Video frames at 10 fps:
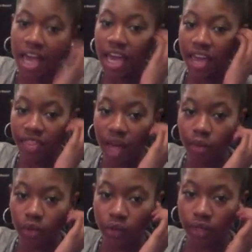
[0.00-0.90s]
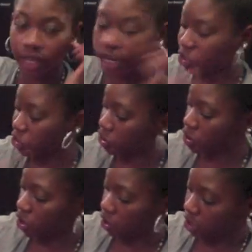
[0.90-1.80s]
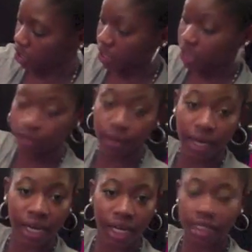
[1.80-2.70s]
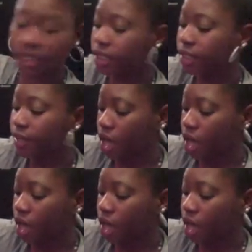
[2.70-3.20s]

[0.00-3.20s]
in that blue thing that I showed you earlier is my necklaces